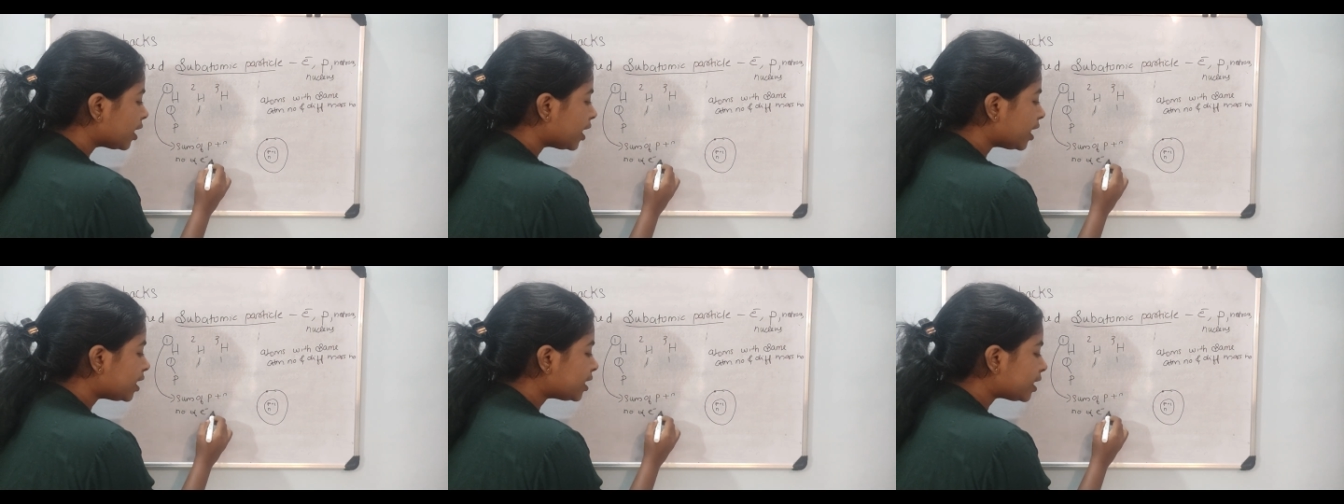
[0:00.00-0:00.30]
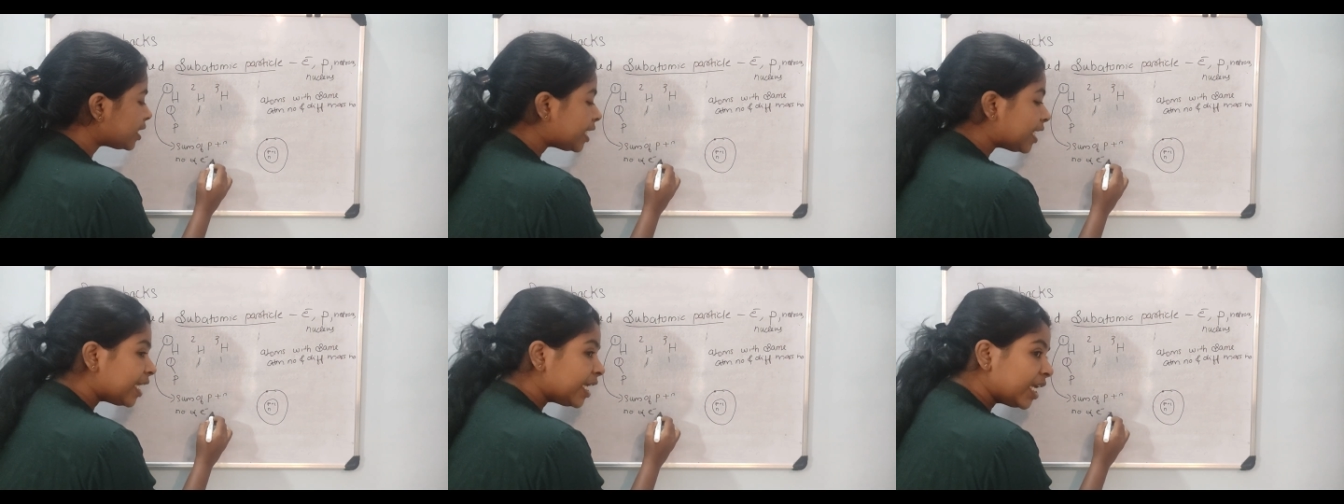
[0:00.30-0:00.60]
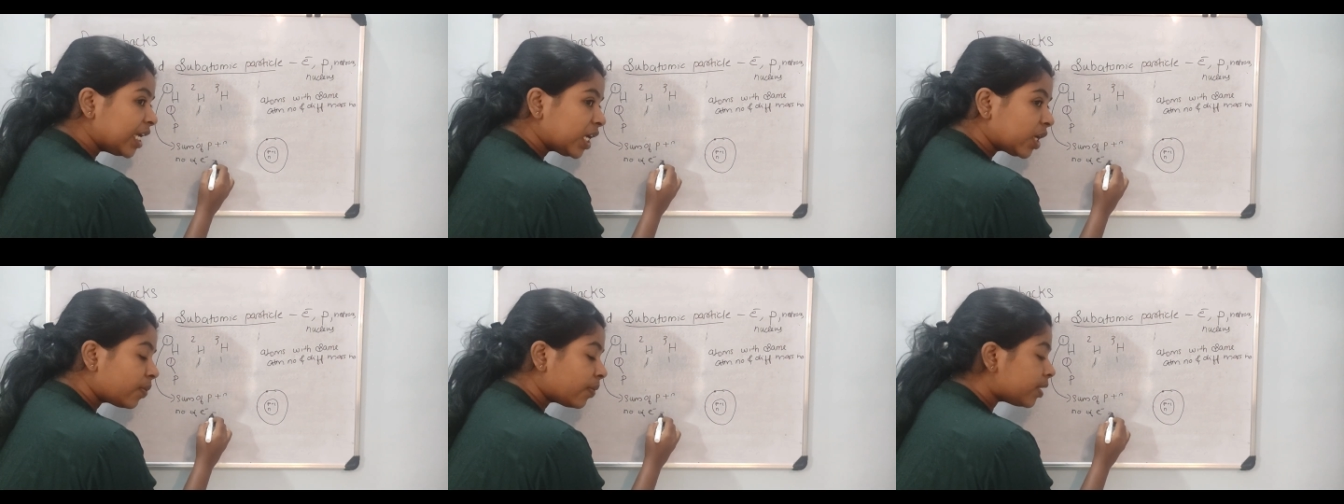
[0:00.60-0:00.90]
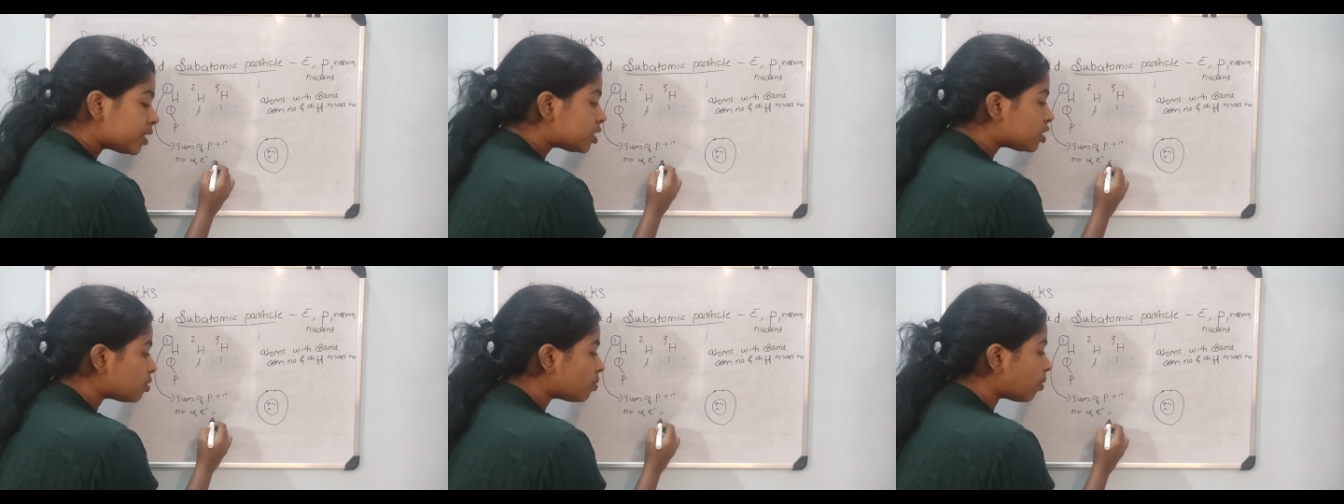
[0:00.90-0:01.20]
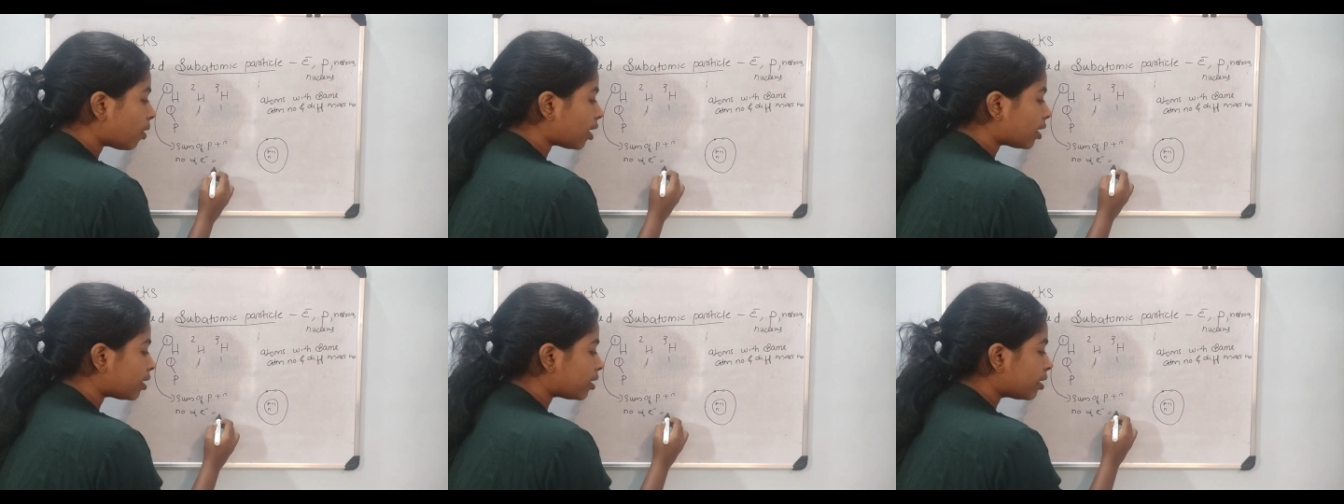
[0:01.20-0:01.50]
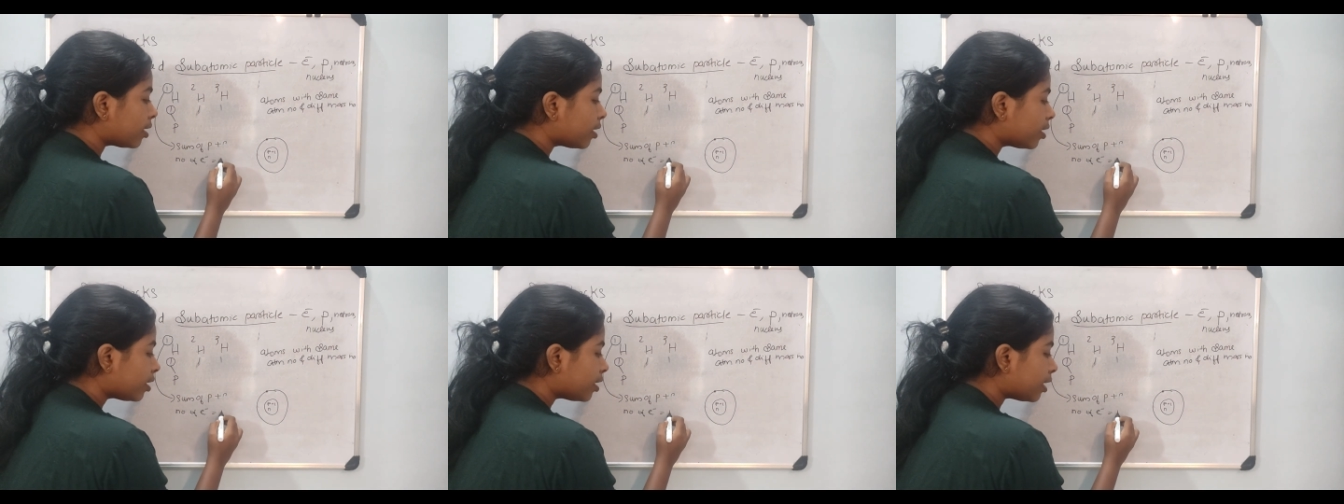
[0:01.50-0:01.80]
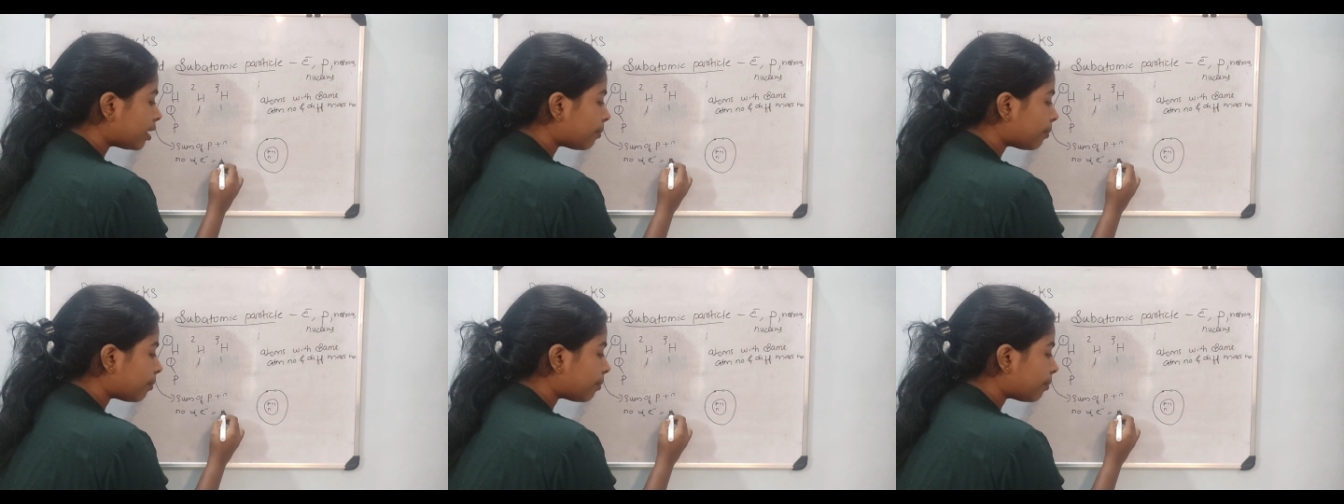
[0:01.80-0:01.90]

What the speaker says: is equal to what?